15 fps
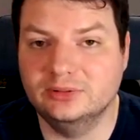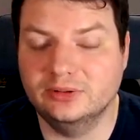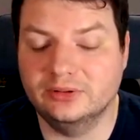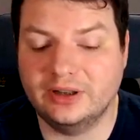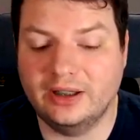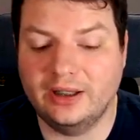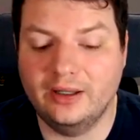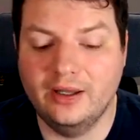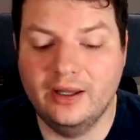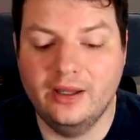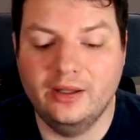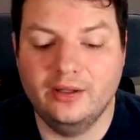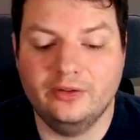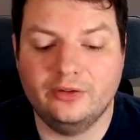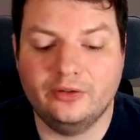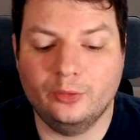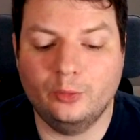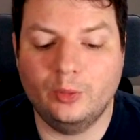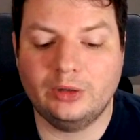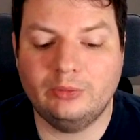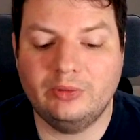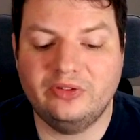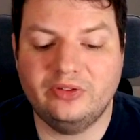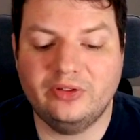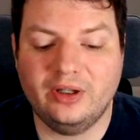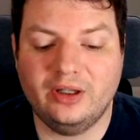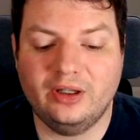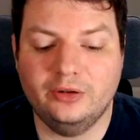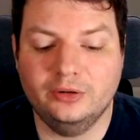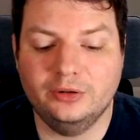Okay, so what we
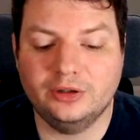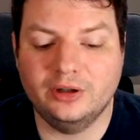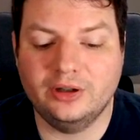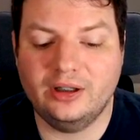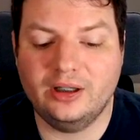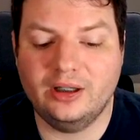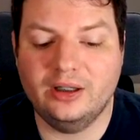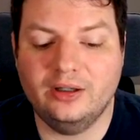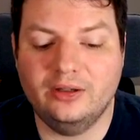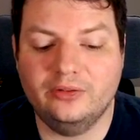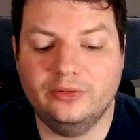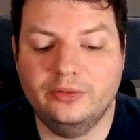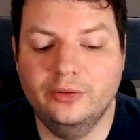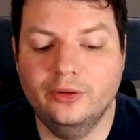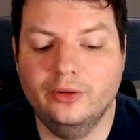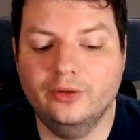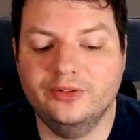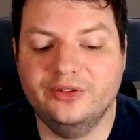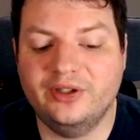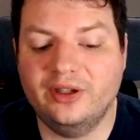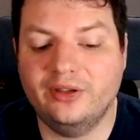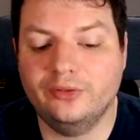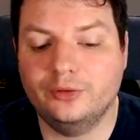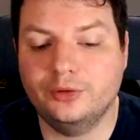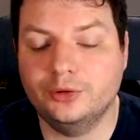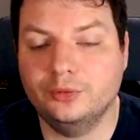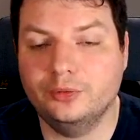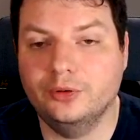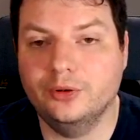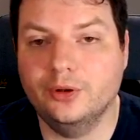say usually is your test
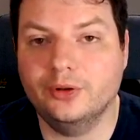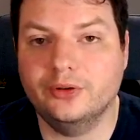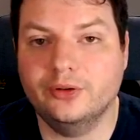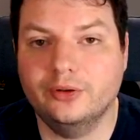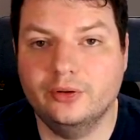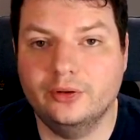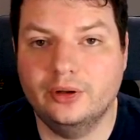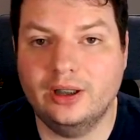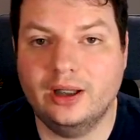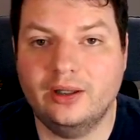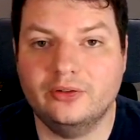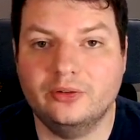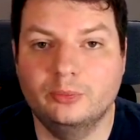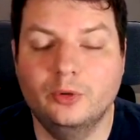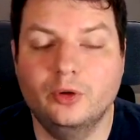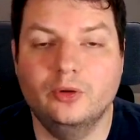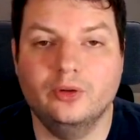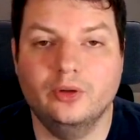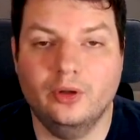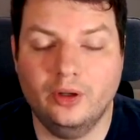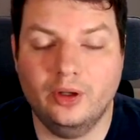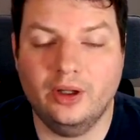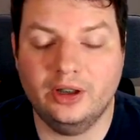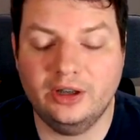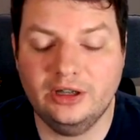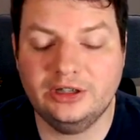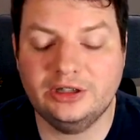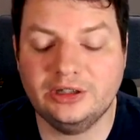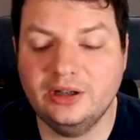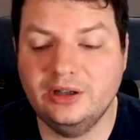should not last more.
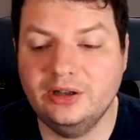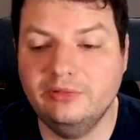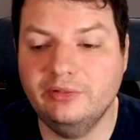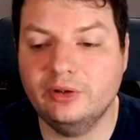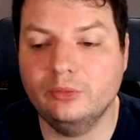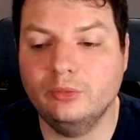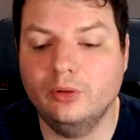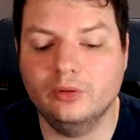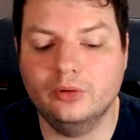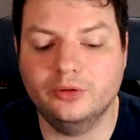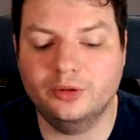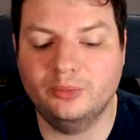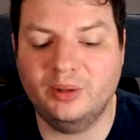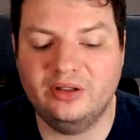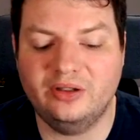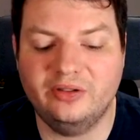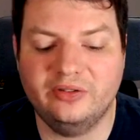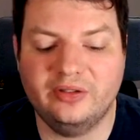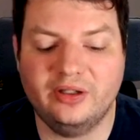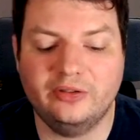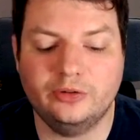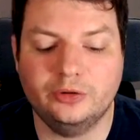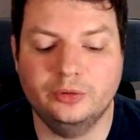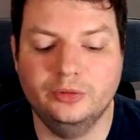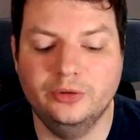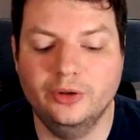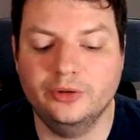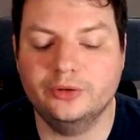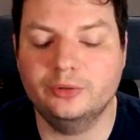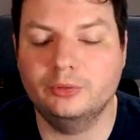Each individual automated test should
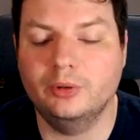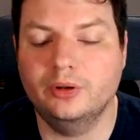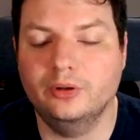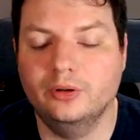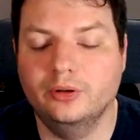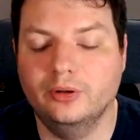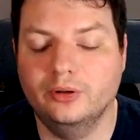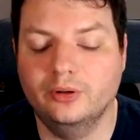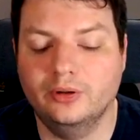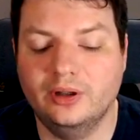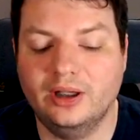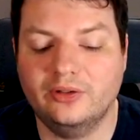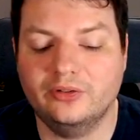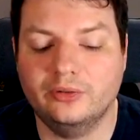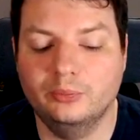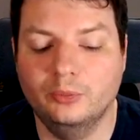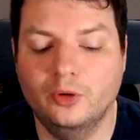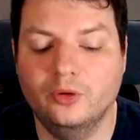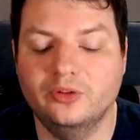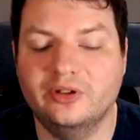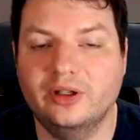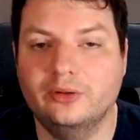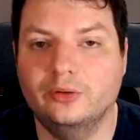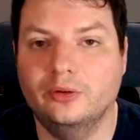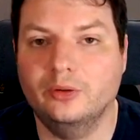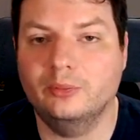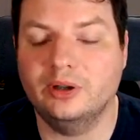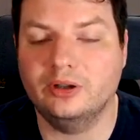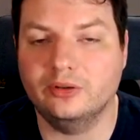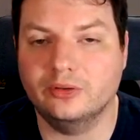not last more than
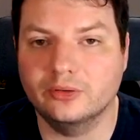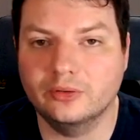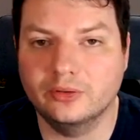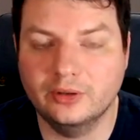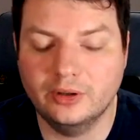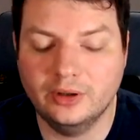2 minutes.